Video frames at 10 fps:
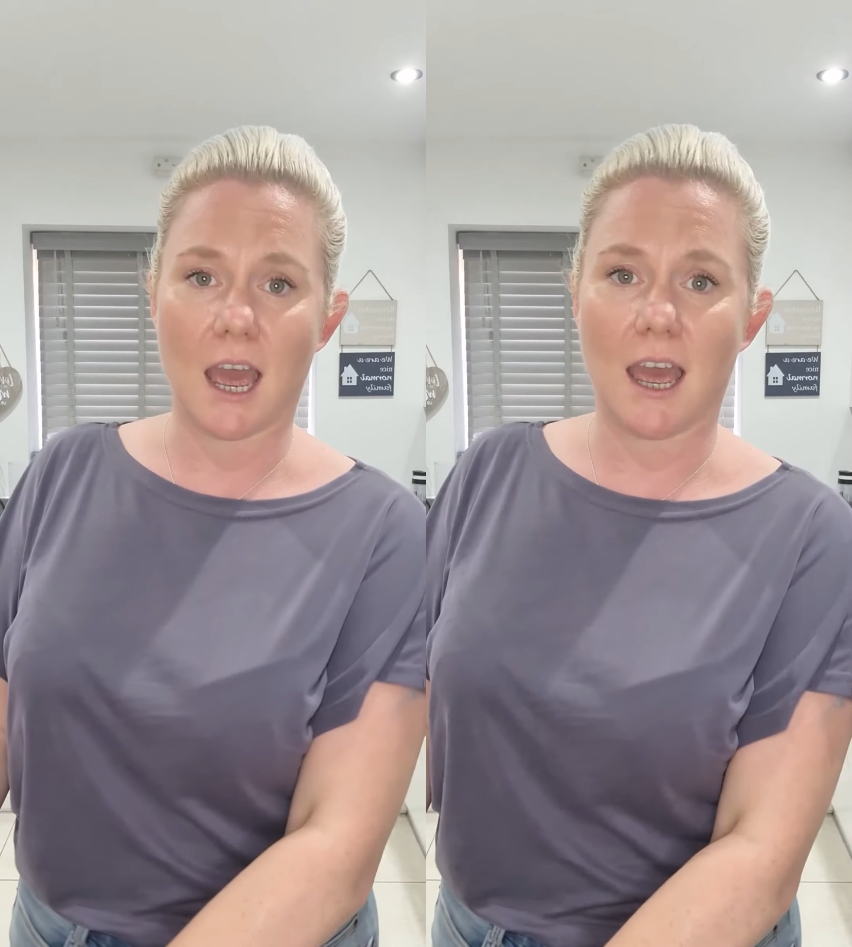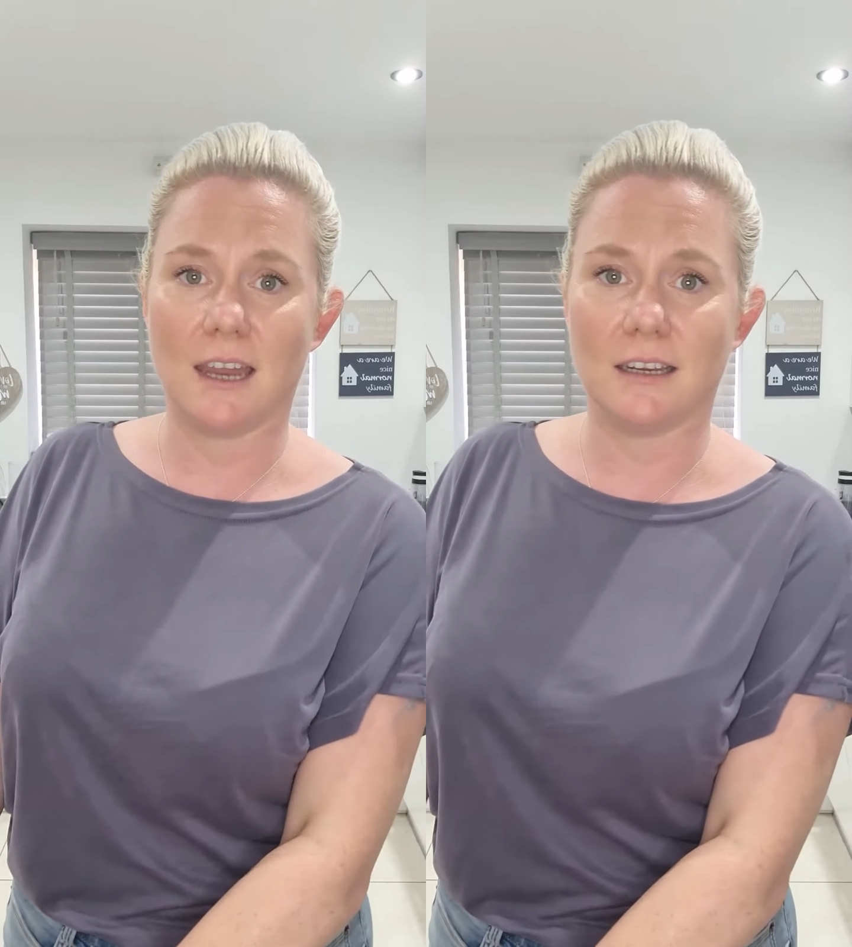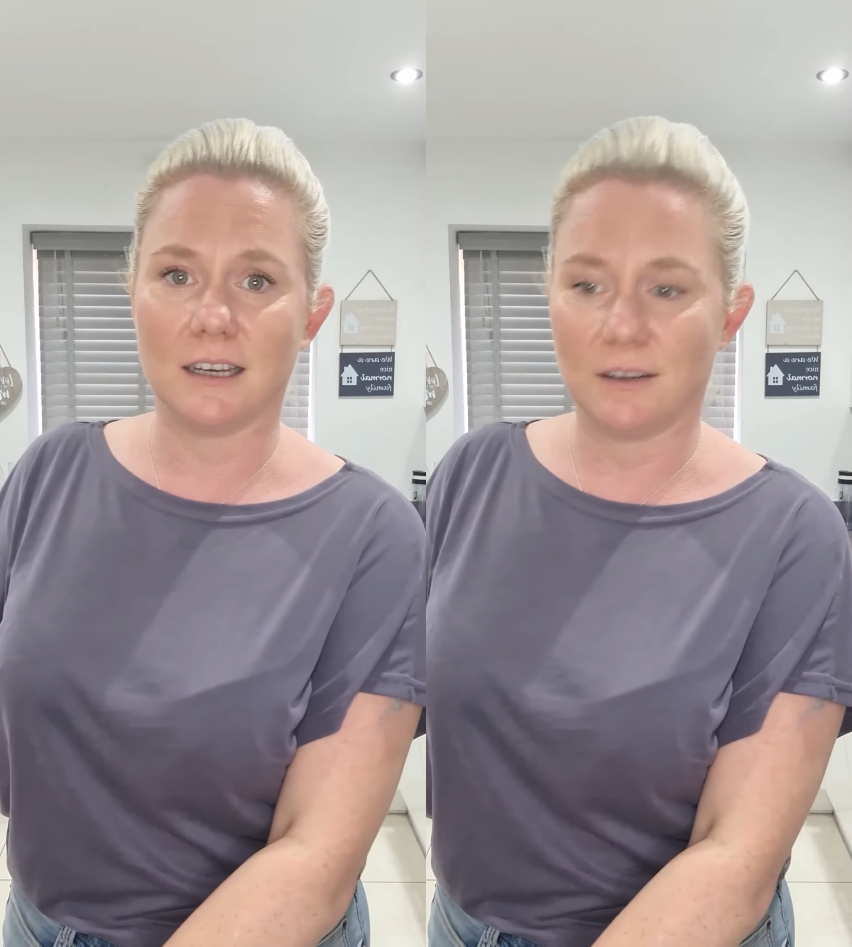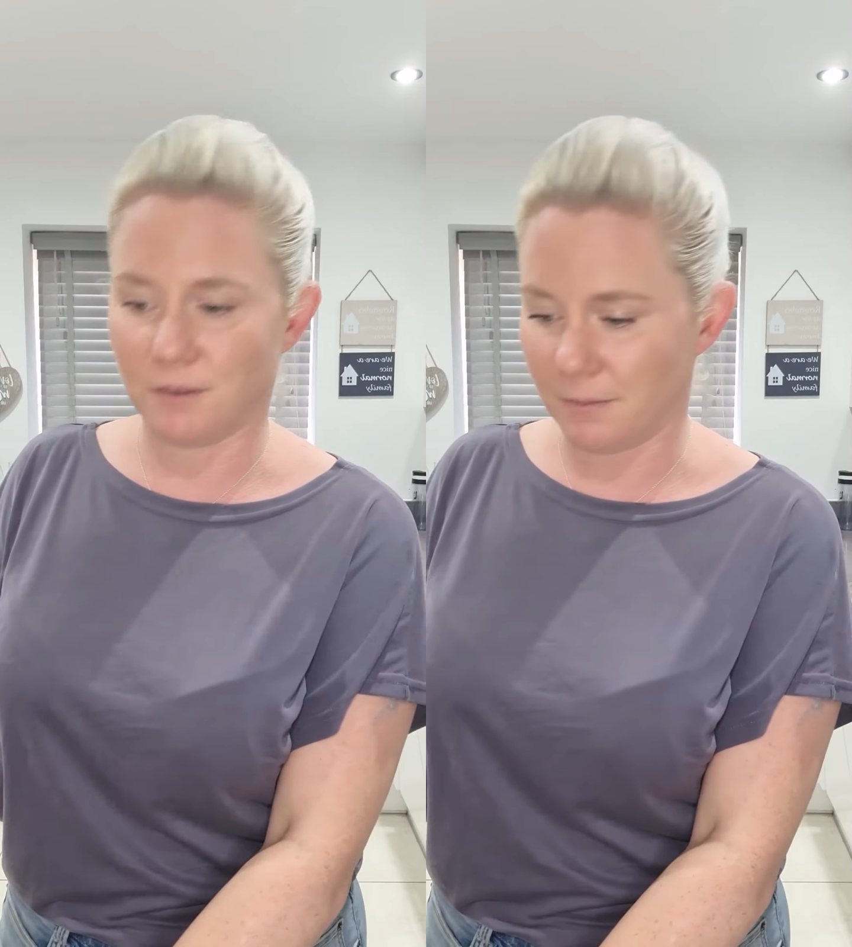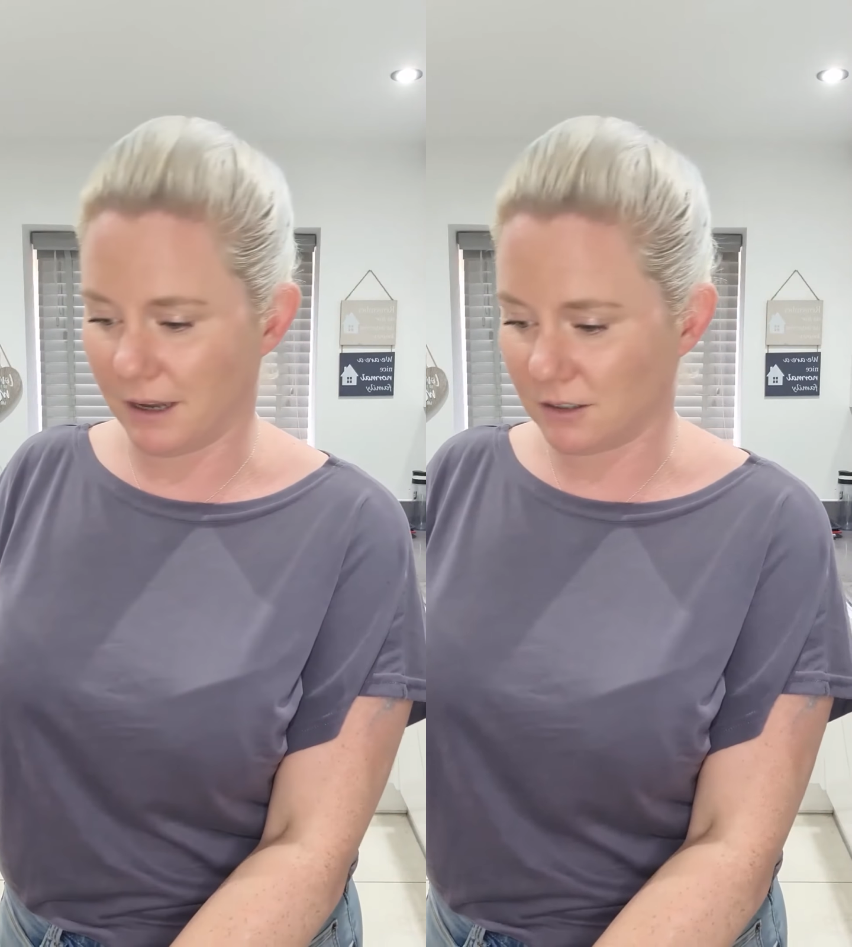and leave
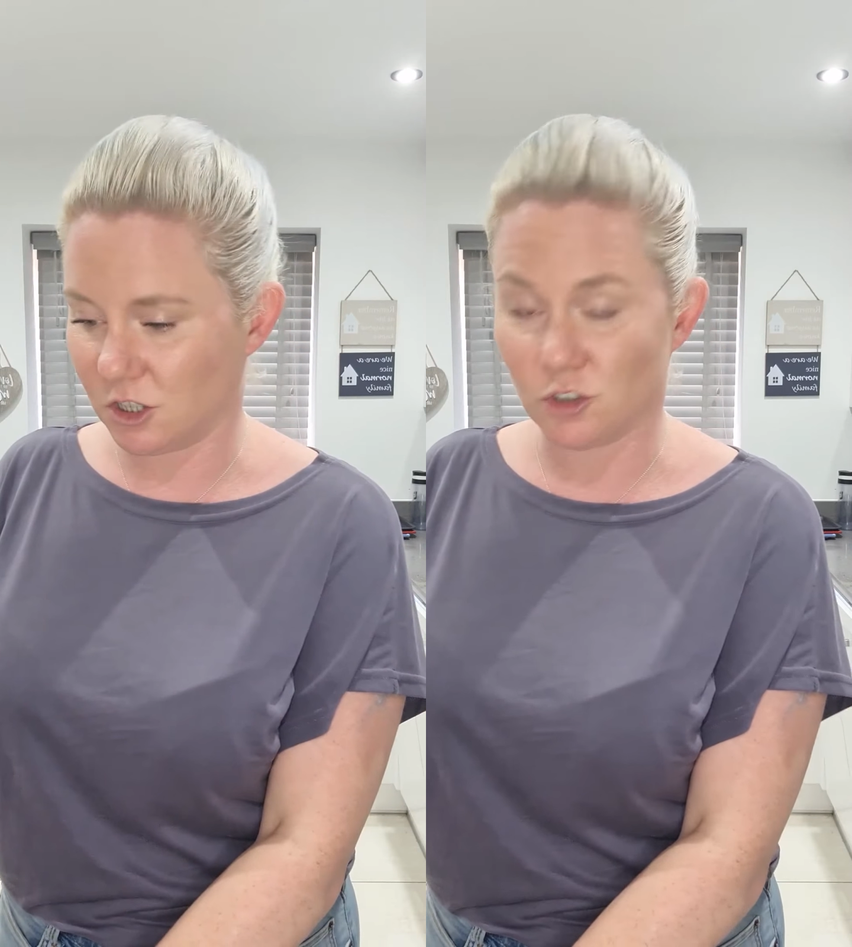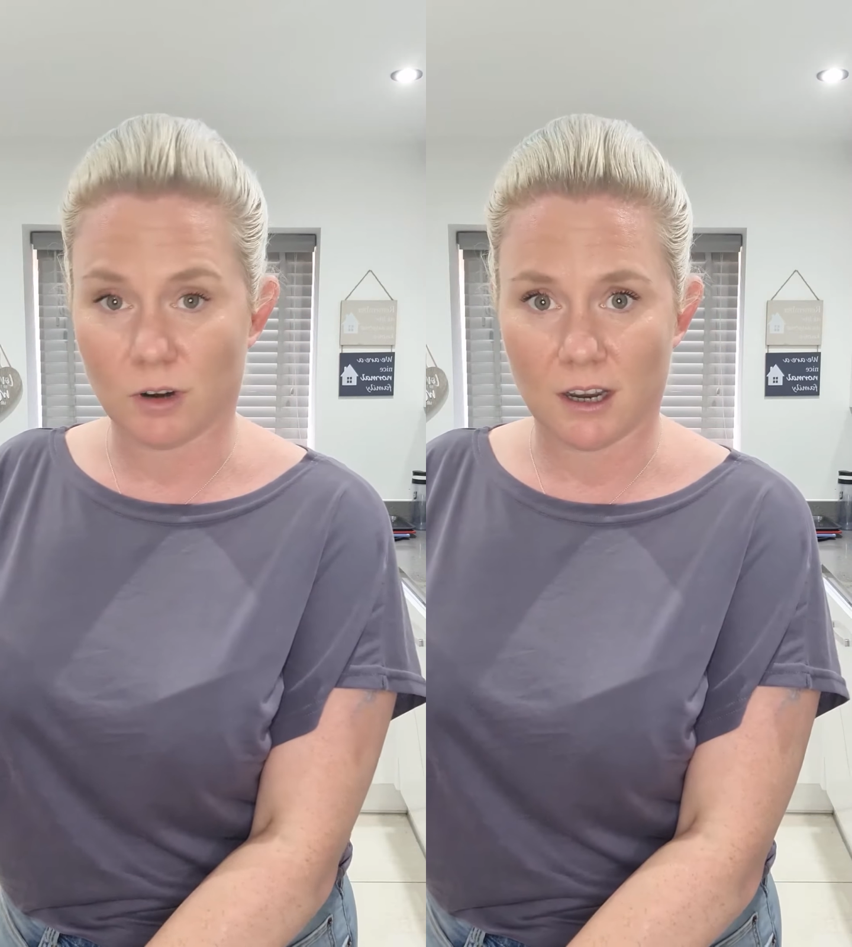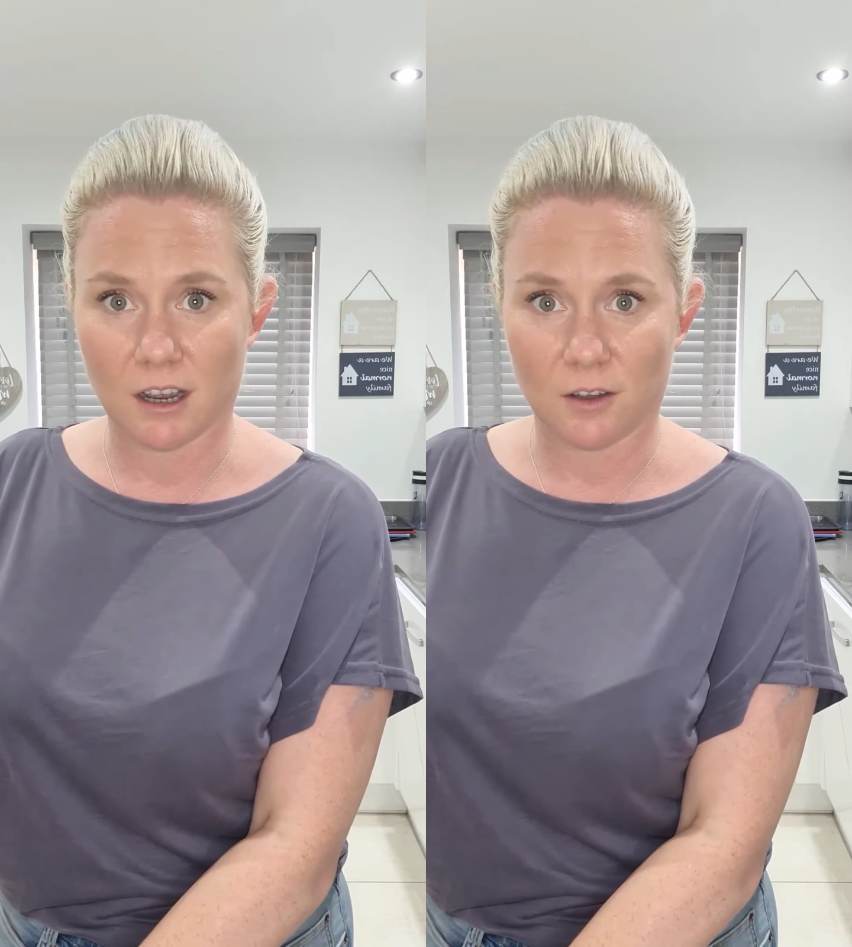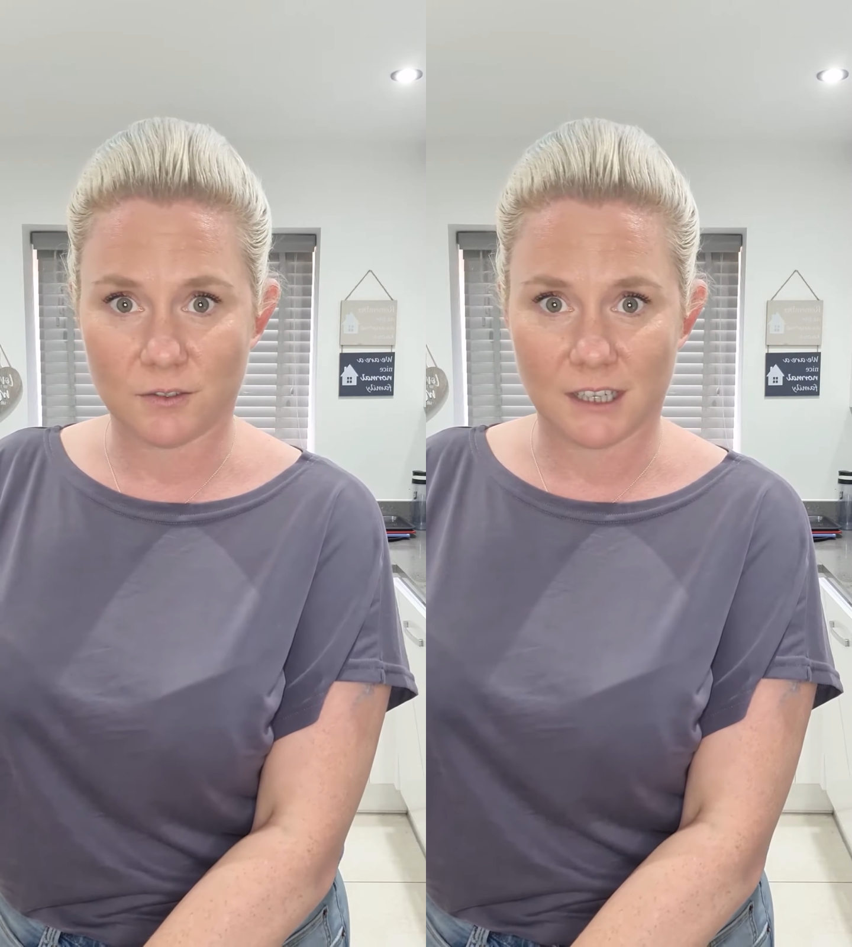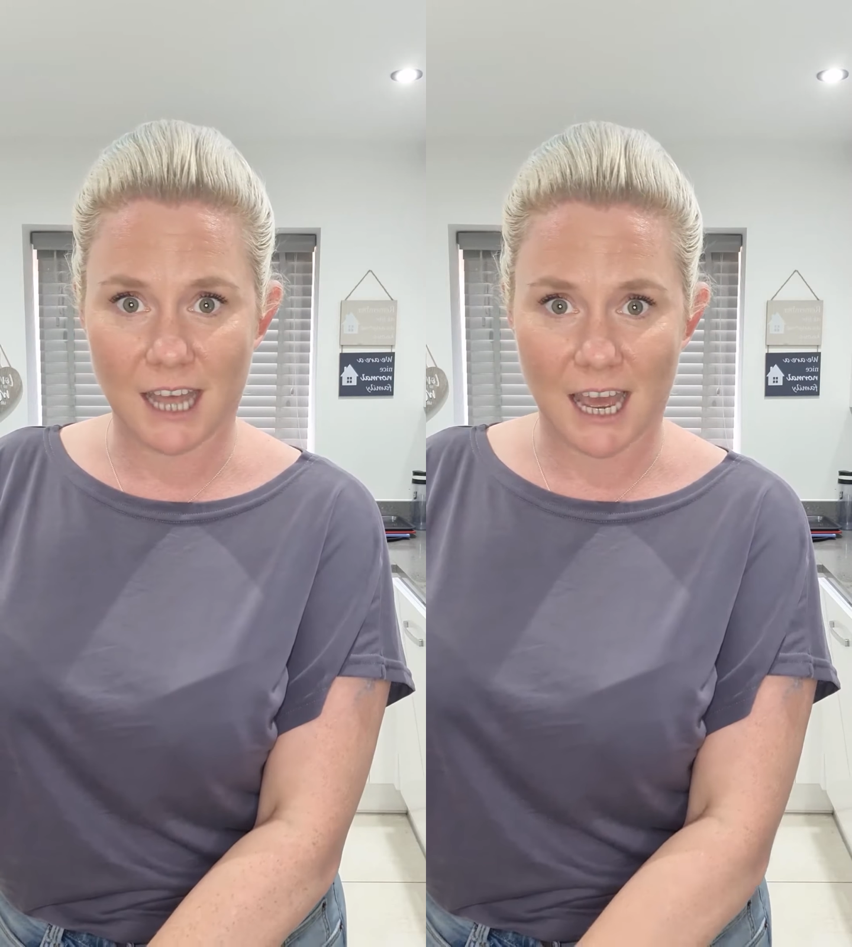them out to dry
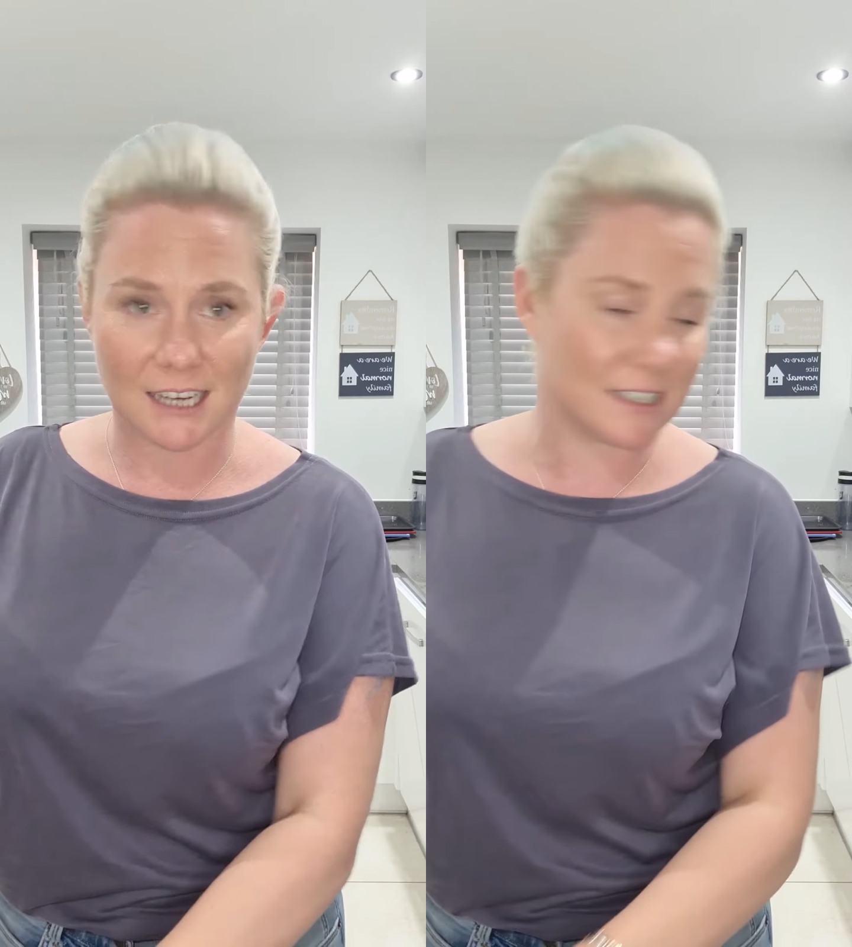after that.